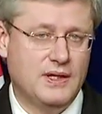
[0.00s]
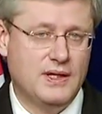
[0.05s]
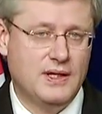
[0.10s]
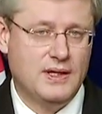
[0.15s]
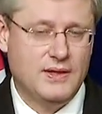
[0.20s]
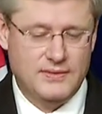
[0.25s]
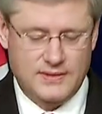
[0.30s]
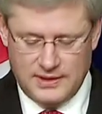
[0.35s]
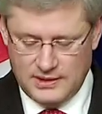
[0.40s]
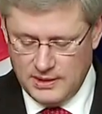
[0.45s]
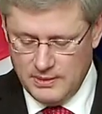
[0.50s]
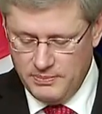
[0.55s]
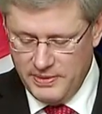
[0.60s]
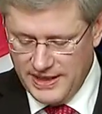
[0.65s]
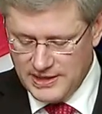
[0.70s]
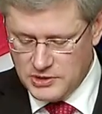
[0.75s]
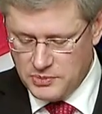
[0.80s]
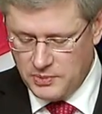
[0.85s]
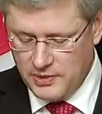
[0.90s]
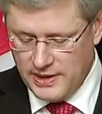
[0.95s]
that the
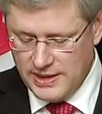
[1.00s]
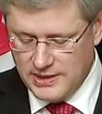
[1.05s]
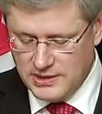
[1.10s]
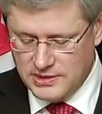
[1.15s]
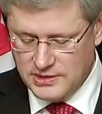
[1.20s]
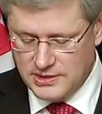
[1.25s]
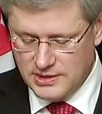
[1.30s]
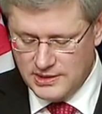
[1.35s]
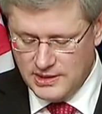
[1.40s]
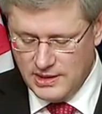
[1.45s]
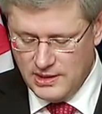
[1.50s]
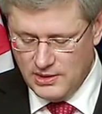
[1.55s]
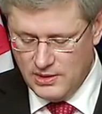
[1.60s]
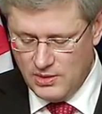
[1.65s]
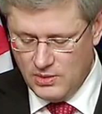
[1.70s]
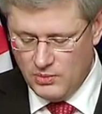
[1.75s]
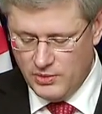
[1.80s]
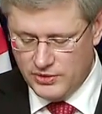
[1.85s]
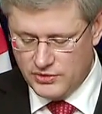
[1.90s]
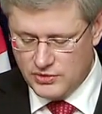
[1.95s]
best place to deal
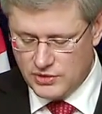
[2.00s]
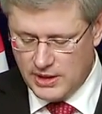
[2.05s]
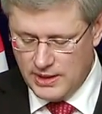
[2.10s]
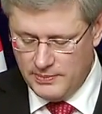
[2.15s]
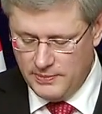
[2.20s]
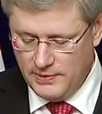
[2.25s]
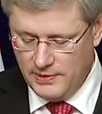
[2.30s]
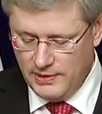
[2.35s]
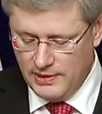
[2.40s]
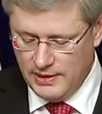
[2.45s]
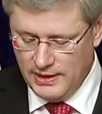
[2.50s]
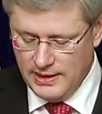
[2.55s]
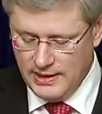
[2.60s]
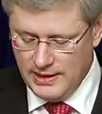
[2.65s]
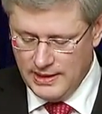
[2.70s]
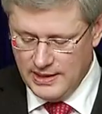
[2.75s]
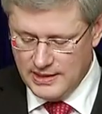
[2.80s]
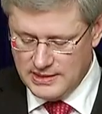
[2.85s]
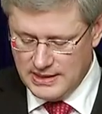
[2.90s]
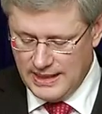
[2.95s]
with trouble
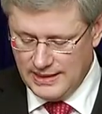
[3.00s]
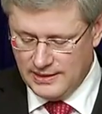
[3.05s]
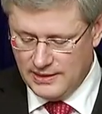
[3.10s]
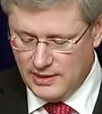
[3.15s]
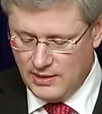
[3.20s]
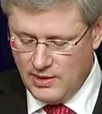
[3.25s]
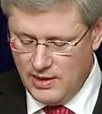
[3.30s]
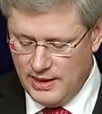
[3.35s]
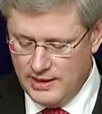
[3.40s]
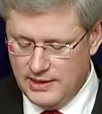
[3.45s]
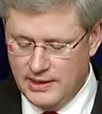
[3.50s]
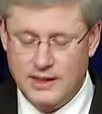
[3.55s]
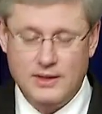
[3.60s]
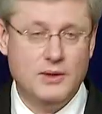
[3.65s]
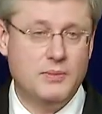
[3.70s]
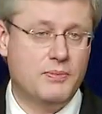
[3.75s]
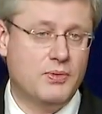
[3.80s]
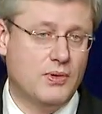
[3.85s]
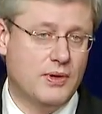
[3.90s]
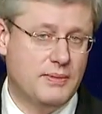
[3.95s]
is at the continental
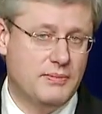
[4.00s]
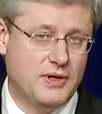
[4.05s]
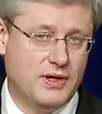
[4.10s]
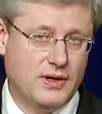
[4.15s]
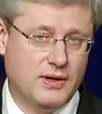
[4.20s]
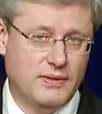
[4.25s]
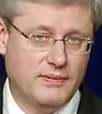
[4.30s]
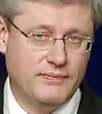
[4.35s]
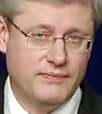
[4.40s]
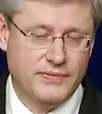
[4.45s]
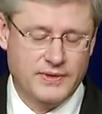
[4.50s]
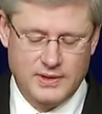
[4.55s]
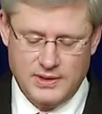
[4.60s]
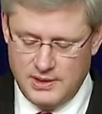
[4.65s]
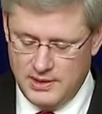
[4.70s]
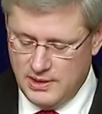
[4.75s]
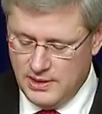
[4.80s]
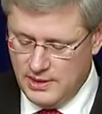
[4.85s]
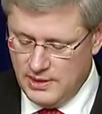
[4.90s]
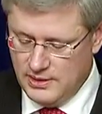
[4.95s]
perimeter,
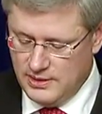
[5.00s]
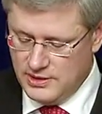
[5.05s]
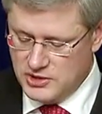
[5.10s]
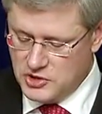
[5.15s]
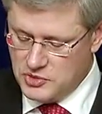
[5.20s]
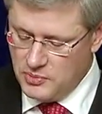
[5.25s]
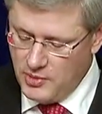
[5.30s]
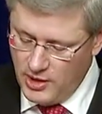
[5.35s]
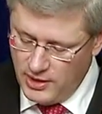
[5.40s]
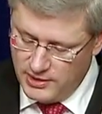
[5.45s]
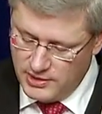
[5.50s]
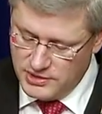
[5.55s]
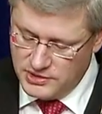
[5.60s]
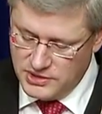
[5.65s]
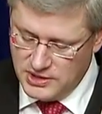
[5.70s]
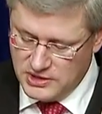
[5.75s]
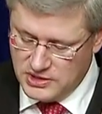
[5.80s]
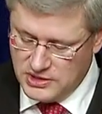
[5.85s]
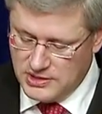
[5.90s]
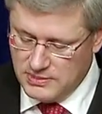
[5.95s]
that smarter
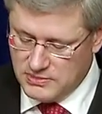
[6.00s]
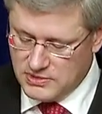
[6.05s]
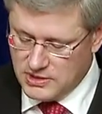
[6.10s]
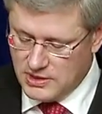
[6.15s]
systems can